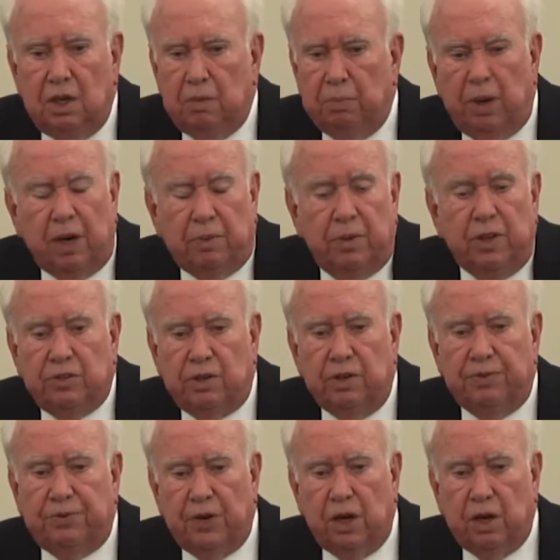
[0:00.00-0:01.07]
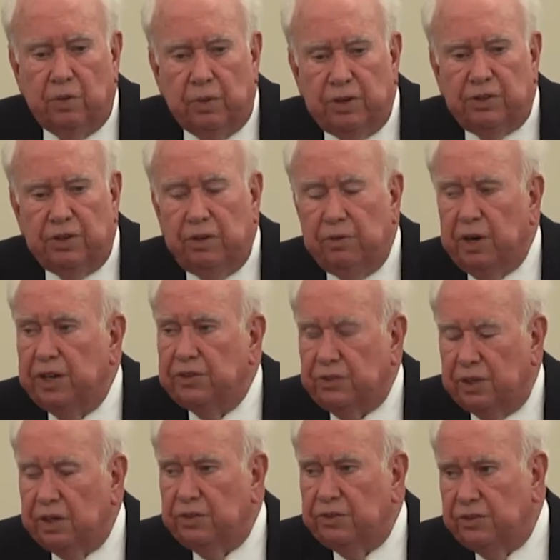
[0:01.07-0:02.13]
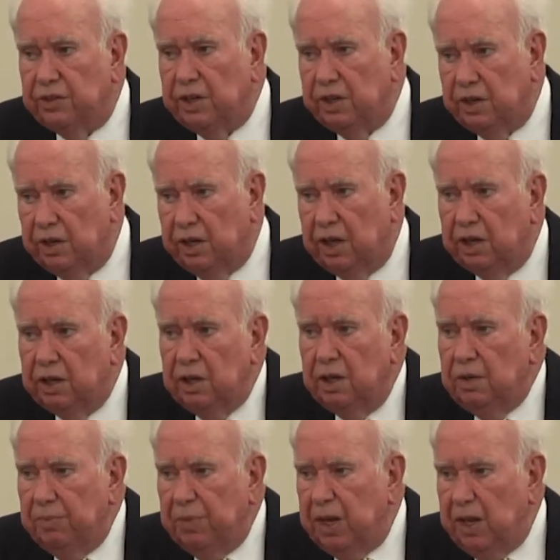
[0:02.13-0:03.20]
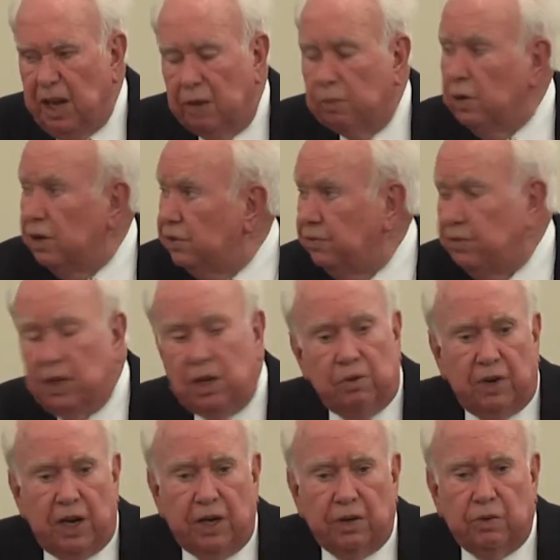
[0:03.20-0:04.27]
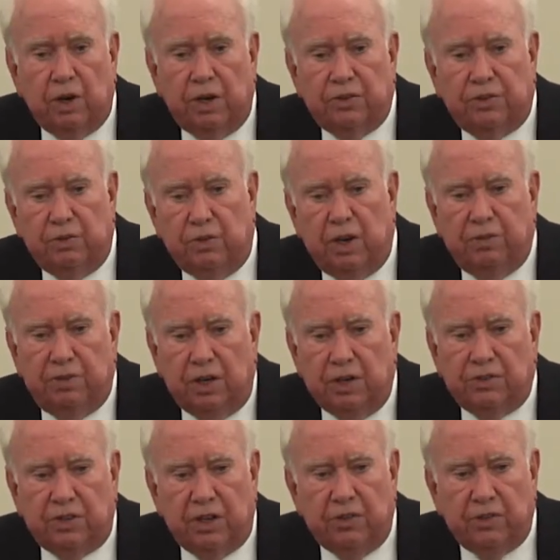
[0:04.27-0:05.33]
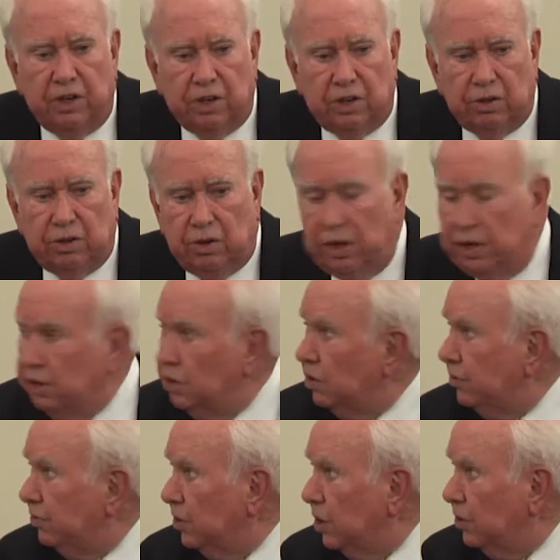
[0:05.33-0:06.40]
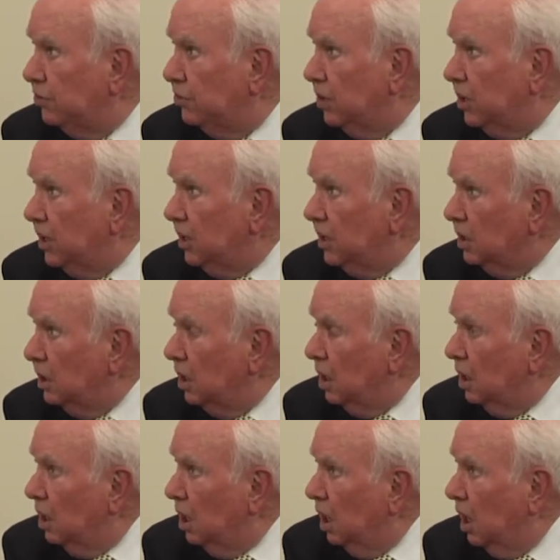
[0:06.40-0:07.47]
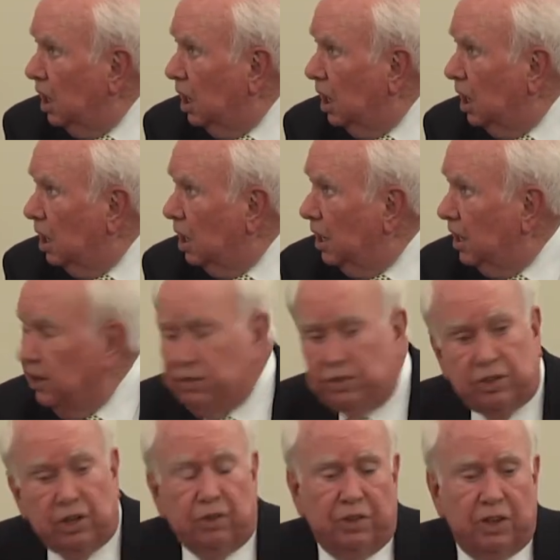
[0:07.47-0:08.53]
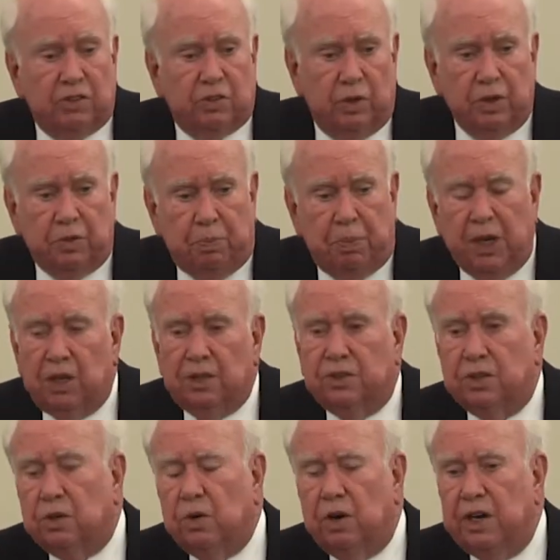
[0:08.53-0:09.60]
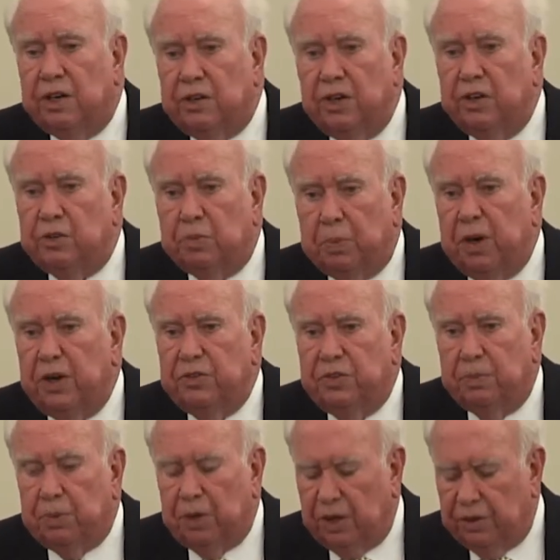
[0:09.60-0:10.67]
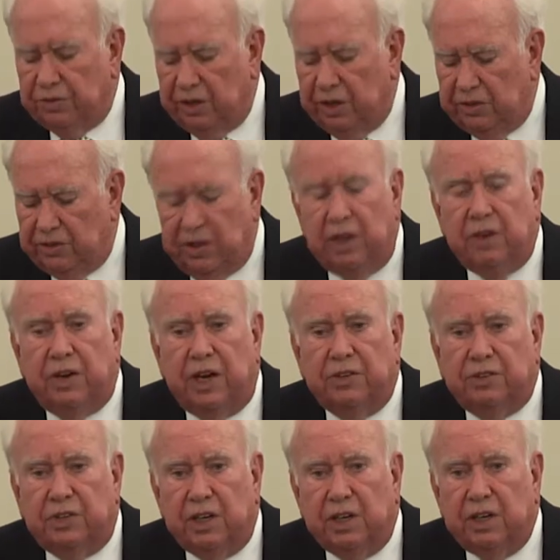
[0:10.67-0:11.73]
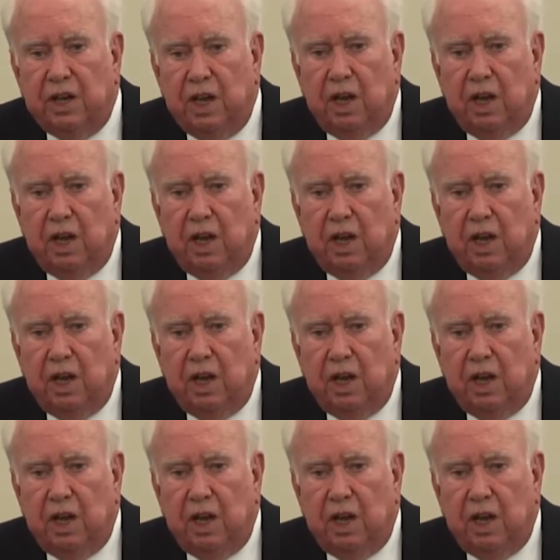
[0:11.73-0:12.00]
Buckminster Fuller was in residence in Edwardsville, right across the river at Southern Illinois University. And so this was built according to his principles. And it's interesting,